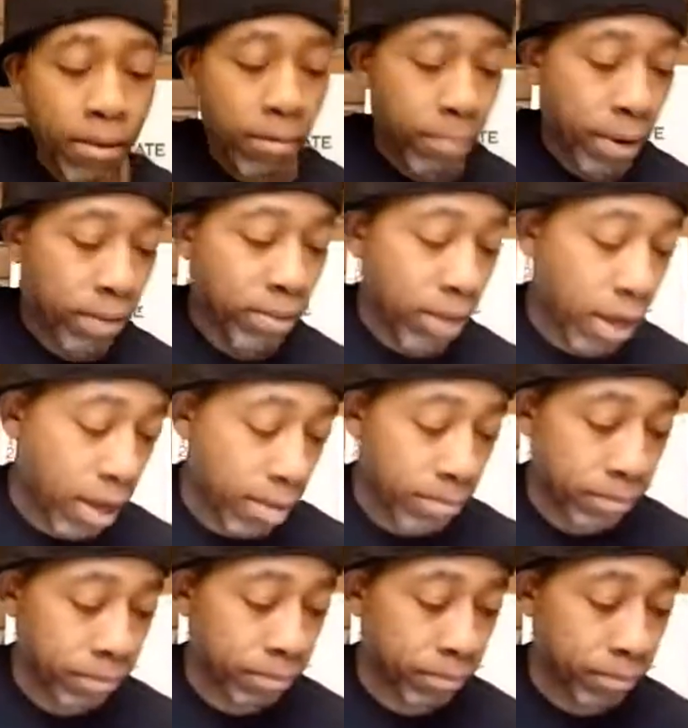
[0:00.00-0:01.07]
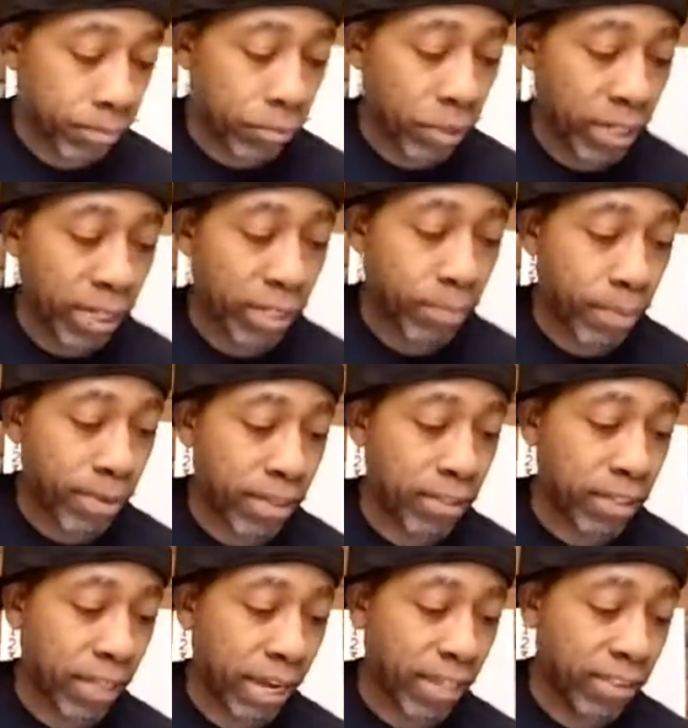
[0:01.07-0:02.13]
But when he gets
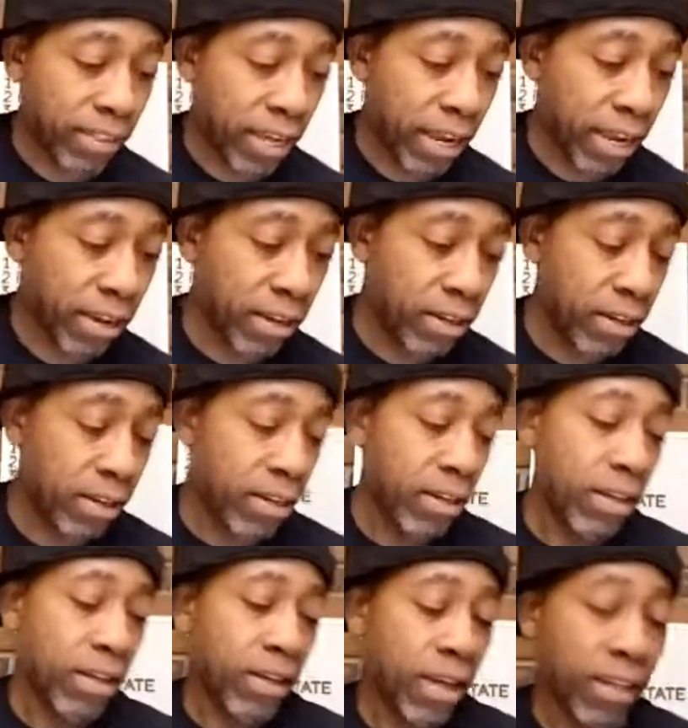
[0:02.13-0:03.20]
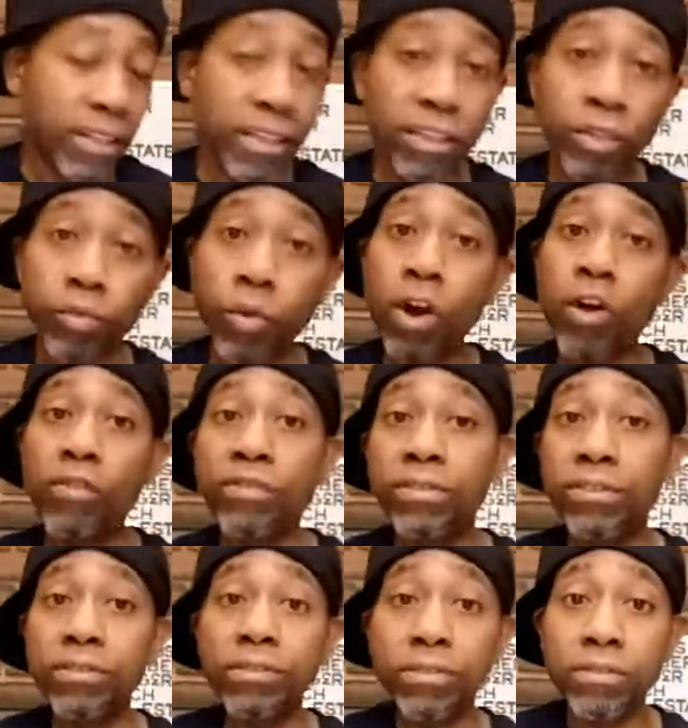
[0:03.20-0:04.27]
into like 10 and then 12,